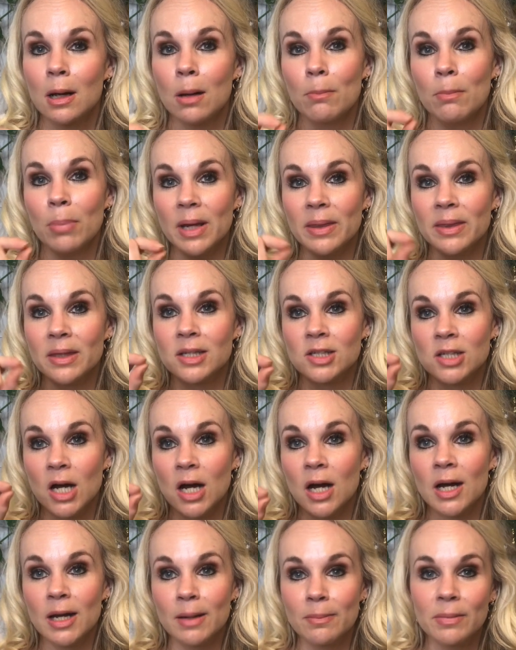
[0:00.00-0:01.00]
by the
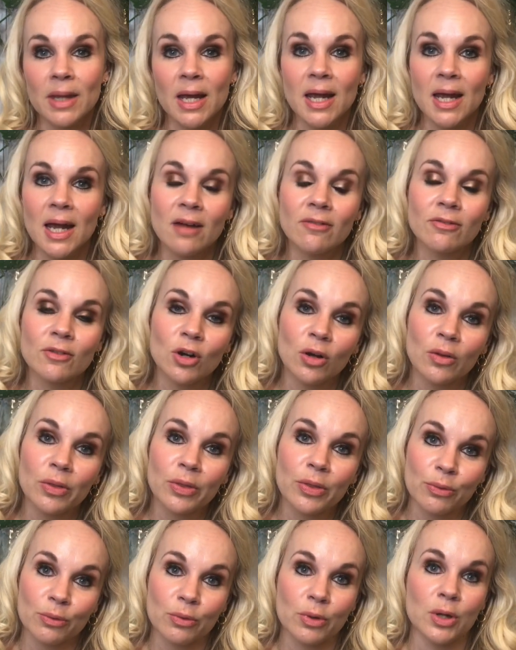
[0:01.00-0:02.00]
time they have gone
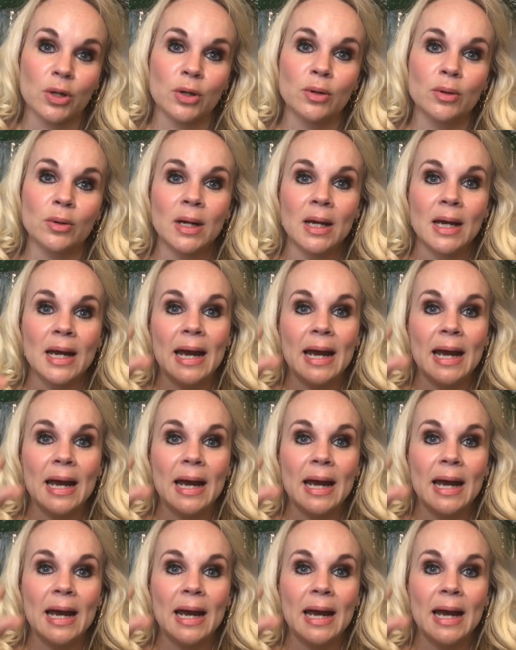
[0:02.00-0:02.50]
through